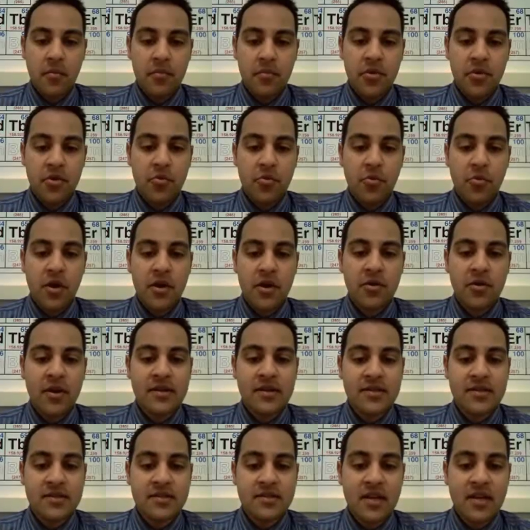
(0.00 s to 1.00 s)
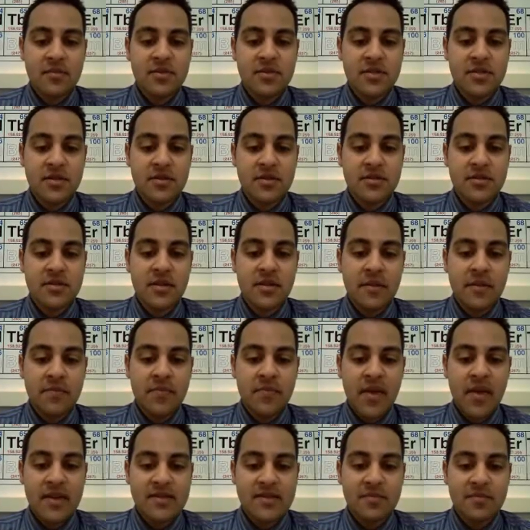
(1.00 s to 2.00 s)
Pure water as a substance
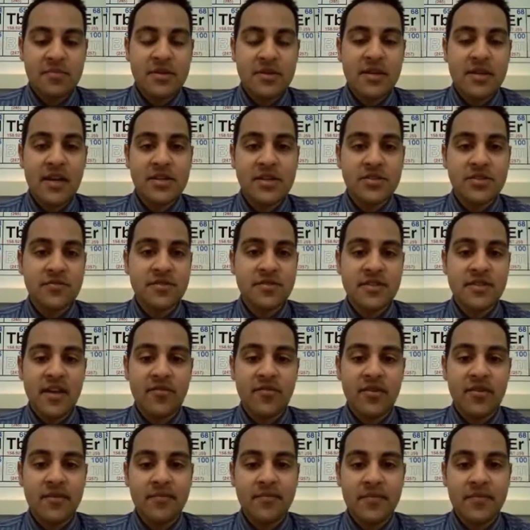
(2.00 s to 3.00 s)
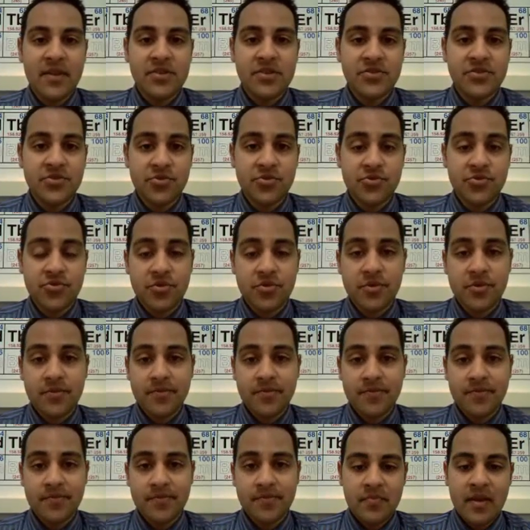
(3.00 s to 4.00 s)
has a pH of 7. It's neutral.
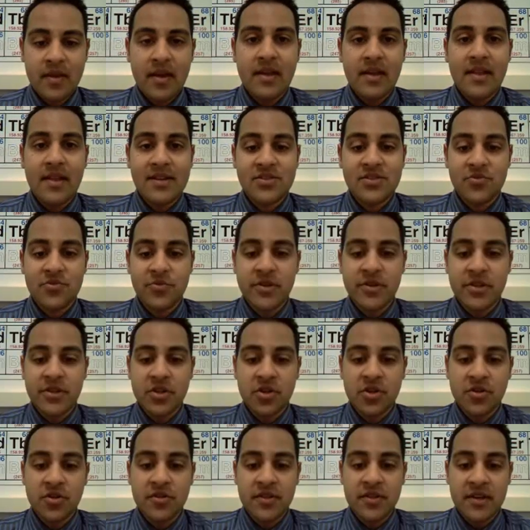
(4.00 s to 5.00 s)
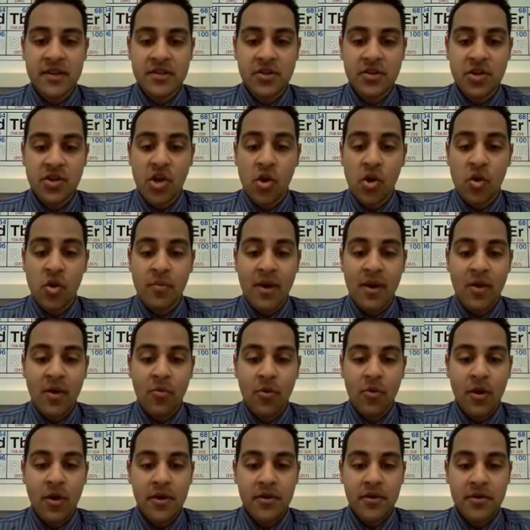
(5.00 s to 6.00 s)
And that's a really good thing to know about
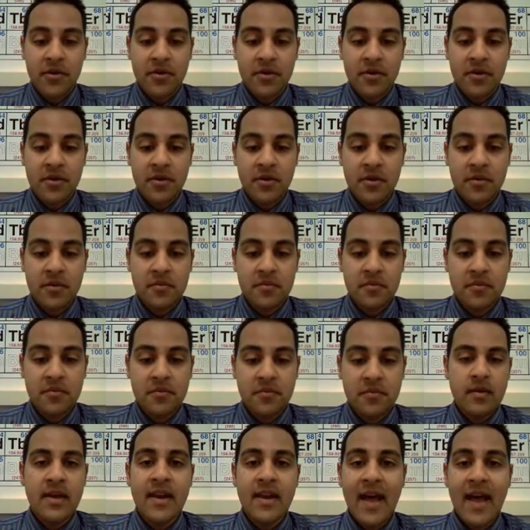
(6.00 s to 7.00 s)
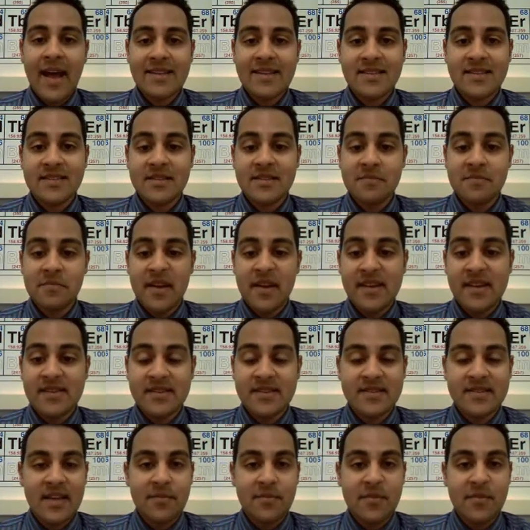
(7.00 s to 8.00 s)
water. And acids and
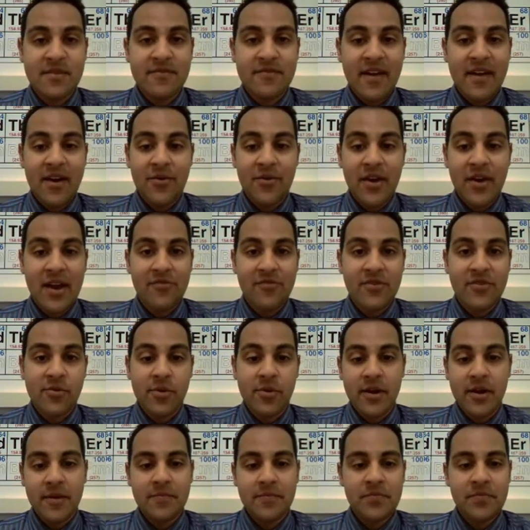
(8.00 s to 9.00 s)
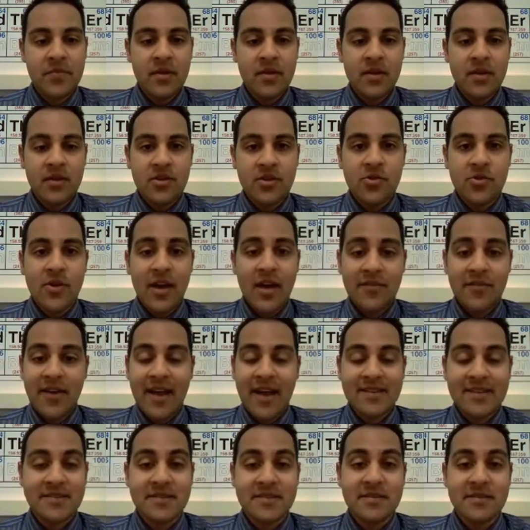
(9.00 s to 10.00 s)
bases can be found everywhere. You have
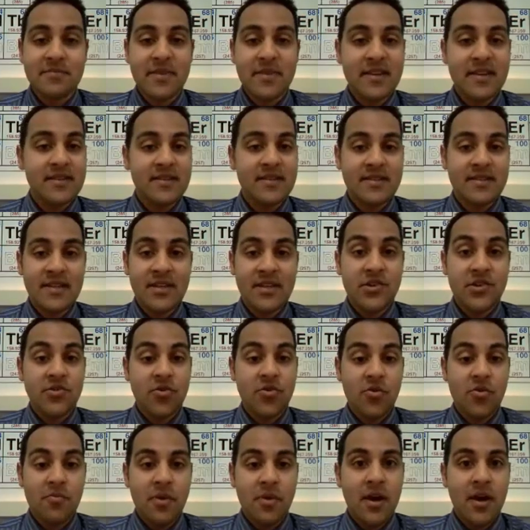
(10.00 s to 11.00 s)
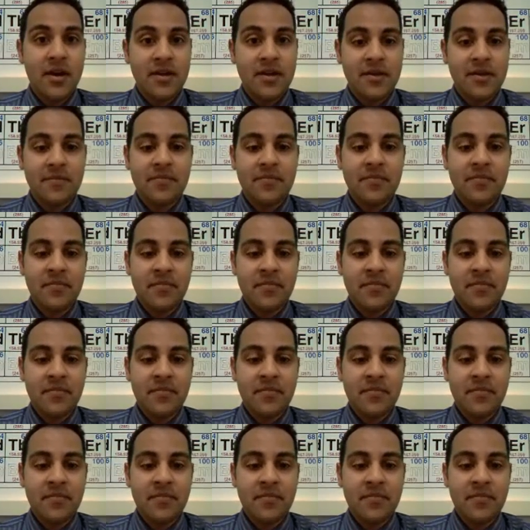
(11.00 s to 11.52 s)
acids and bases in your own body.